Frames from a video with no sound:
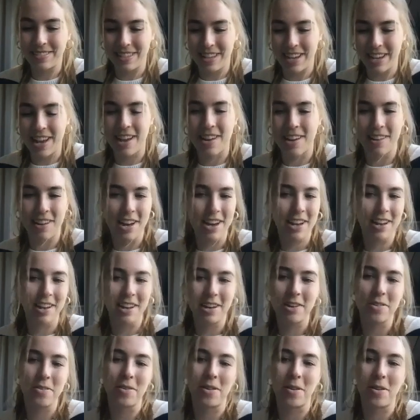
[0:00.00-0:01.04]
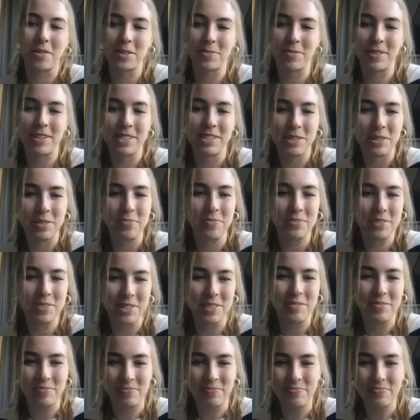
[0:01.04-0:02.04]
Yeah, I owe it all to my team. So.